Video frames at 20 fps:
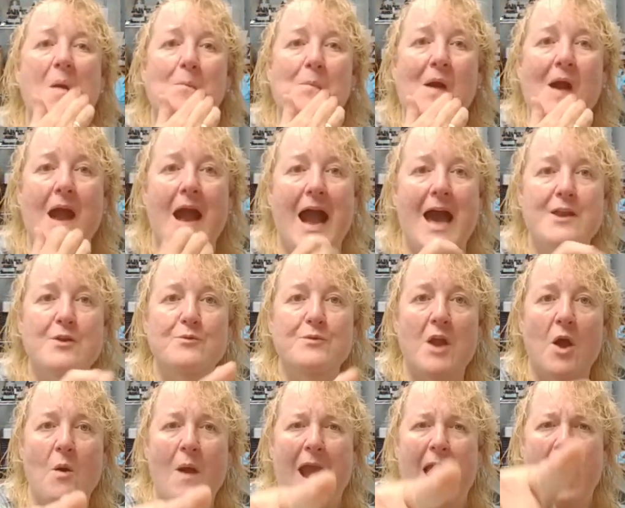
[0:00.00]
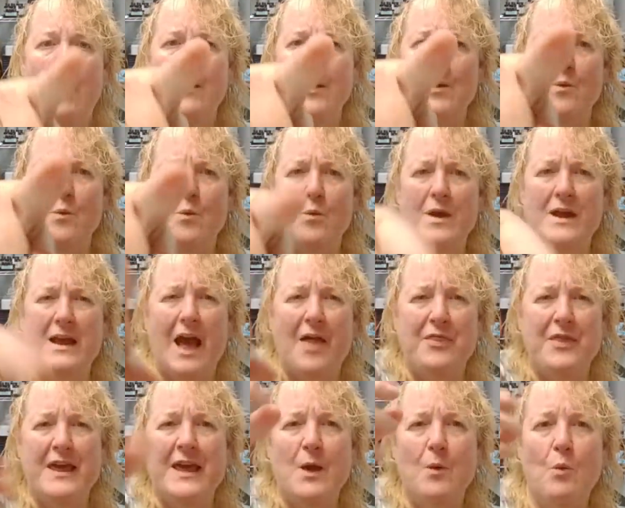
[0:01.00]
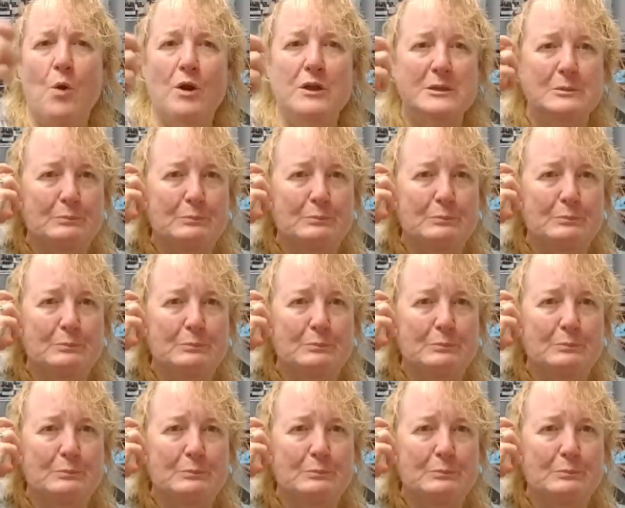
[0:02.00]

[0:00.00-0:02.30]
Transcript: but I don't know how I think it works